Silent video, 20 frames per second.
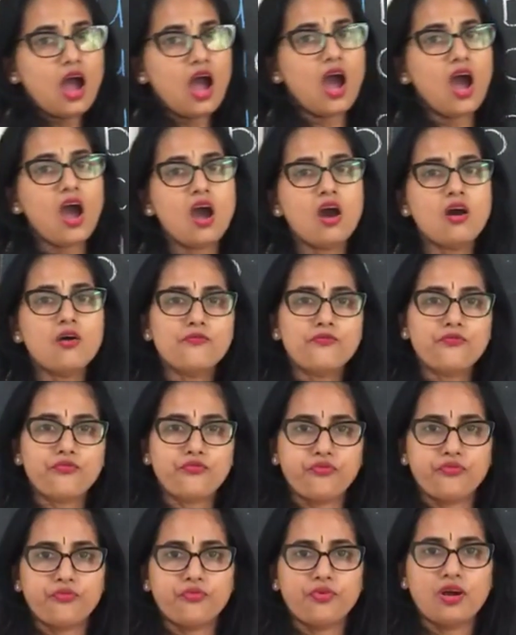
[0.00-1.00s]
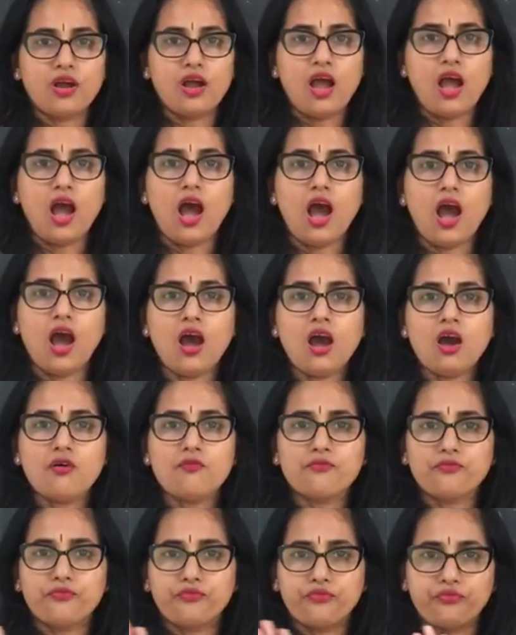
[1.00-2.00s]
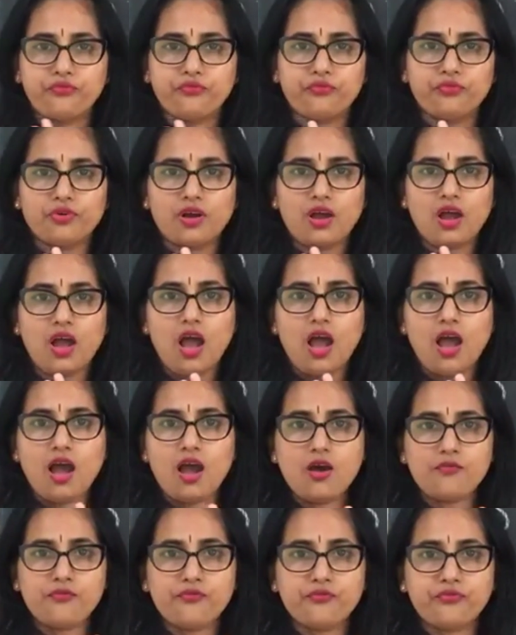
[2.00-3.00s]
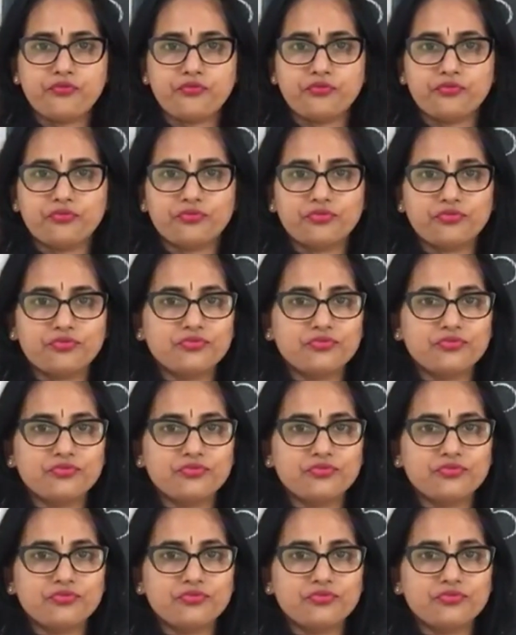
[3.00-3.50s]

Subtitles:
A, F, A, F, A, F.